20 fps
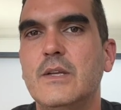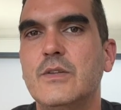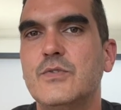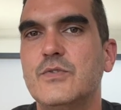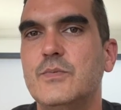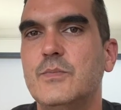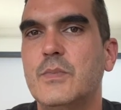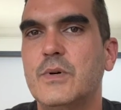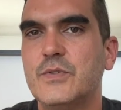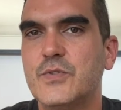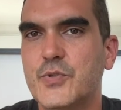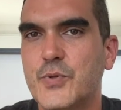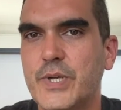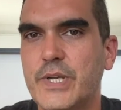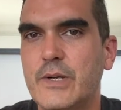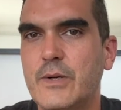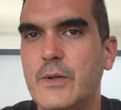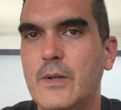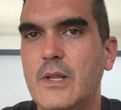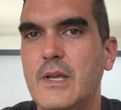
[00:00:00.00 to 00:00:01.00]
to
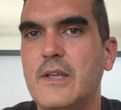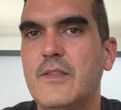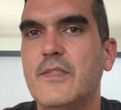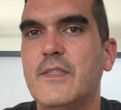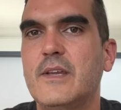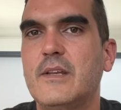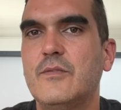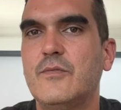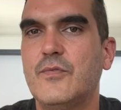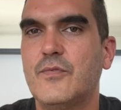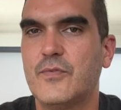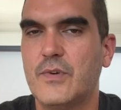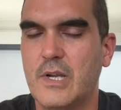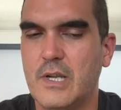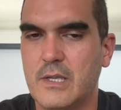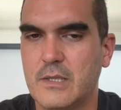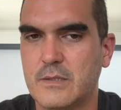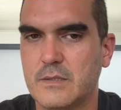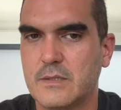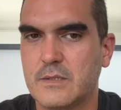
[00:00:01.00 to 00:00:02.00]
Montreal and then
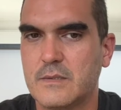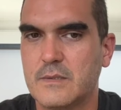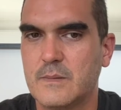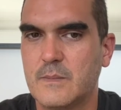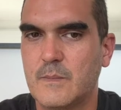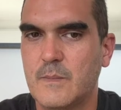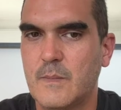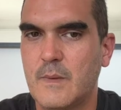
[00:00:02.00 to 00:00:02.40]
France.